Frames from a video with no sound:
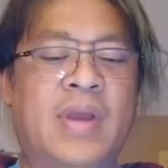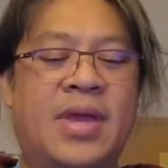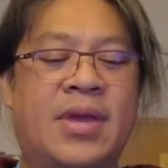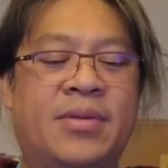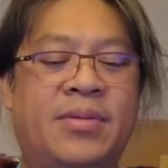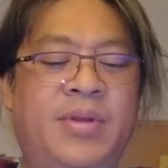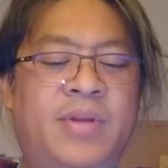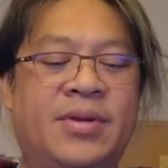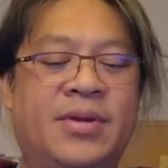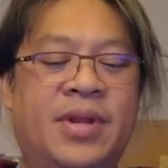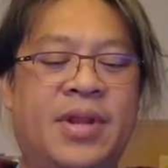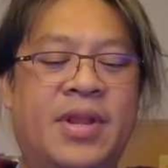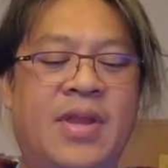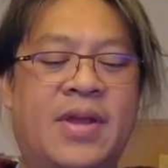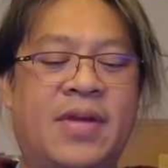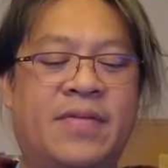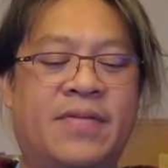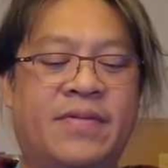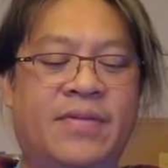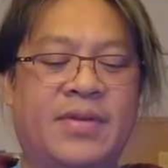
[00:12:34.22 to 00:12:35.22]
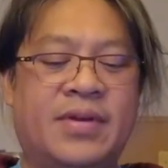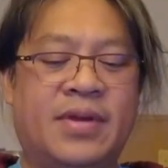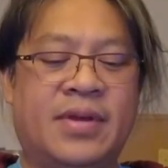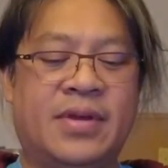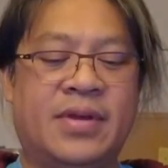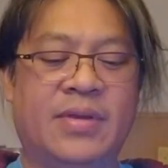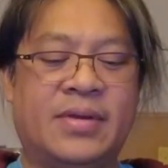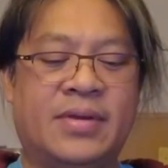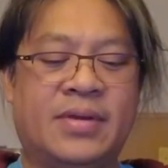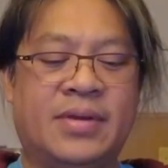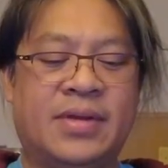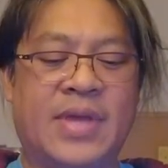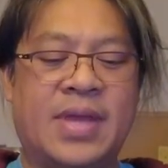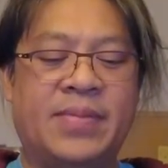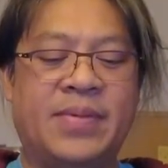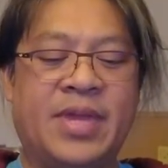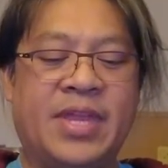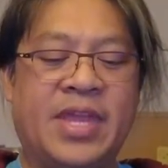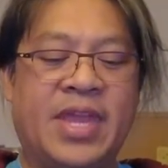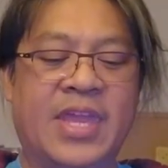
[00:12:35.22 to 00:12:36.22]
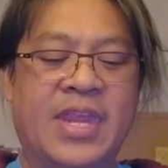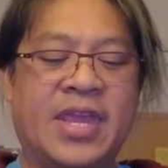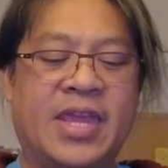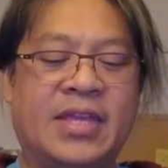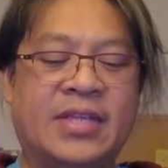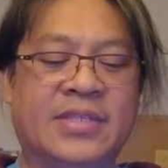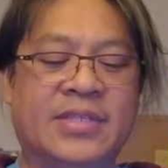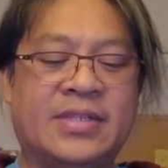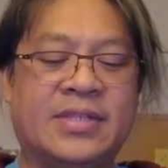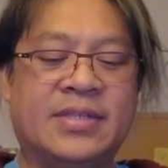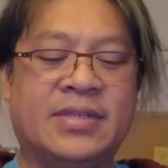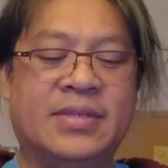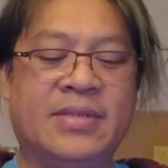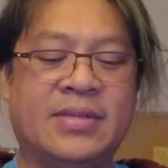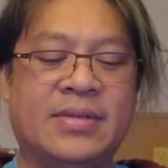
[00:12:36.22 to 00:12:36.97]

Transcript: do we turn it off? I'm getting headaches.